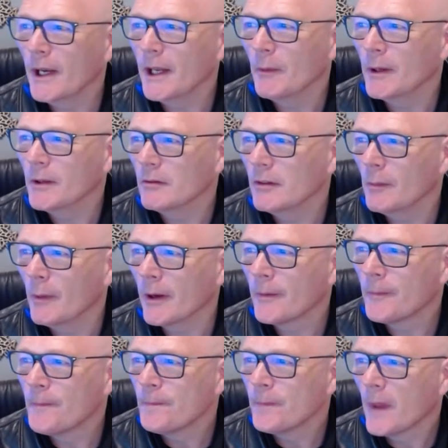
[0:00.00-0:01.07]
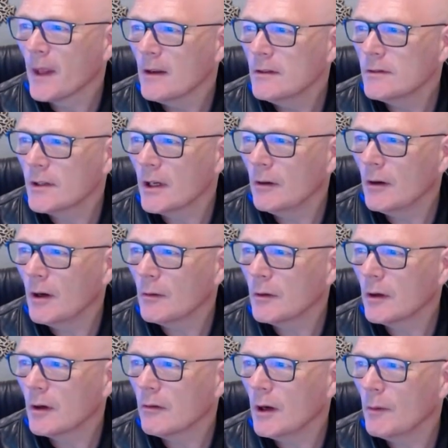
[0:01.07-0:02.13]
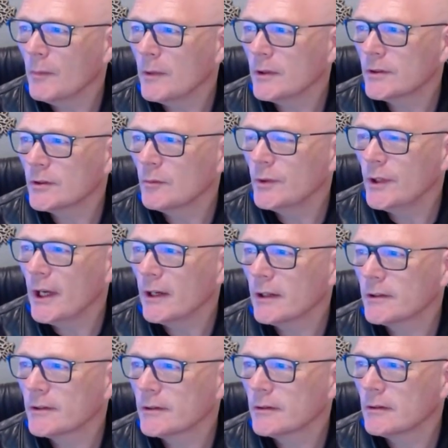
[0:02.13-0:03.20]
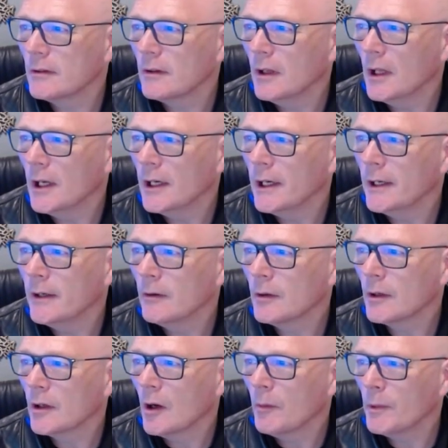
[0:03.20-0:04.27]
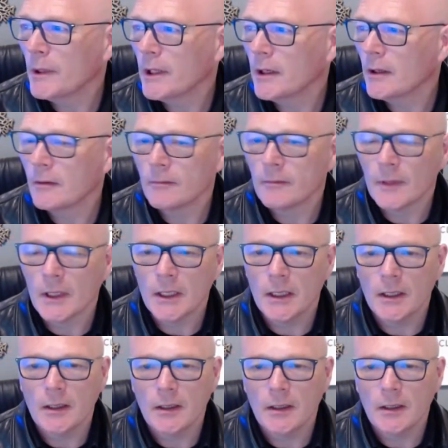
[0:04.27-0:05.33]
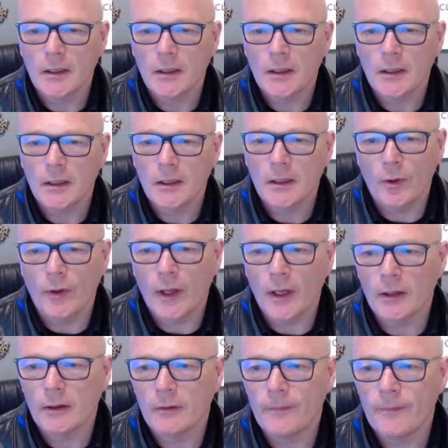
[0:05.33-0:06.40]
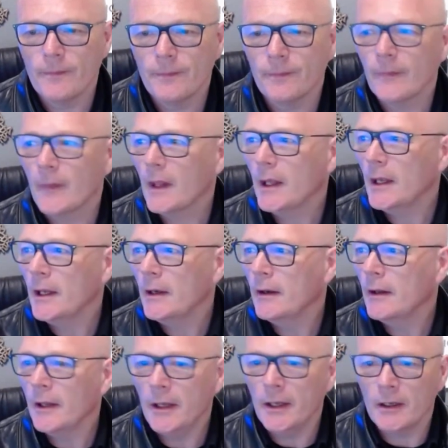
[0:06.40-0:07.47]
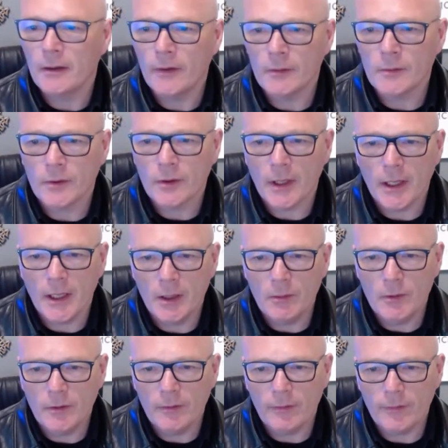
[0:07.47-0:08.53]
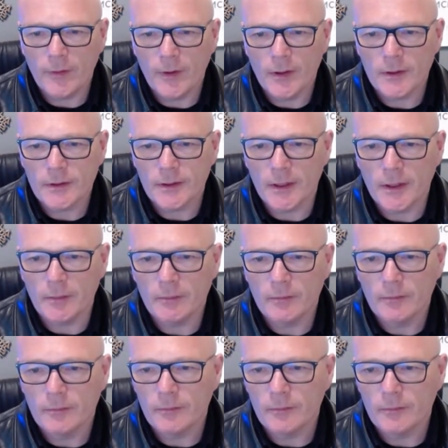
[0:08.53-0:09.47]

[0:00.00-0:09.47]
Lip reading: Anyway, don't really matter. So I'm going to grab the subject line, I'm going to copy that, and I'm going to put that in here. In fact, I'm going to keep the first name.